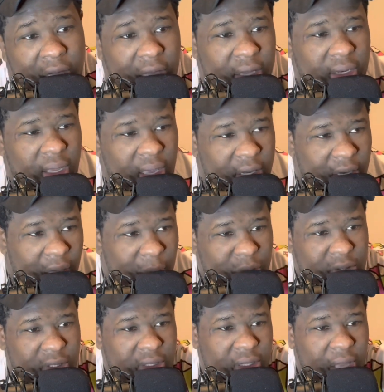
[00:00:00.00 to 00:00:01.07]
And that
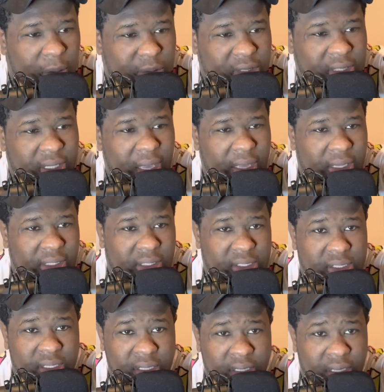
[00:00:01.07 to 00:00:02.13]
was the
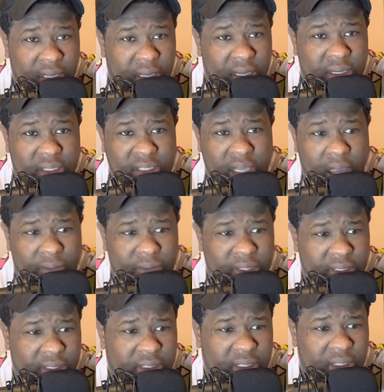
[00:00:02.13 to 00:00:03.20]
case, and it's
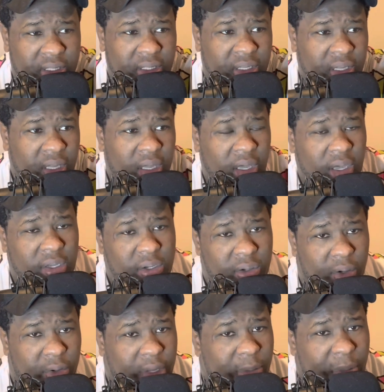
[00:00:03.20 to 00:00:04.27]
obvious. You
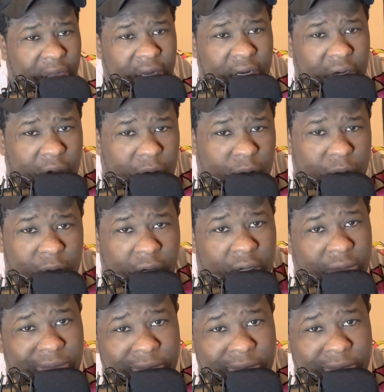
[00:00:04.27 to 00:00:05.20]
know, they made it known.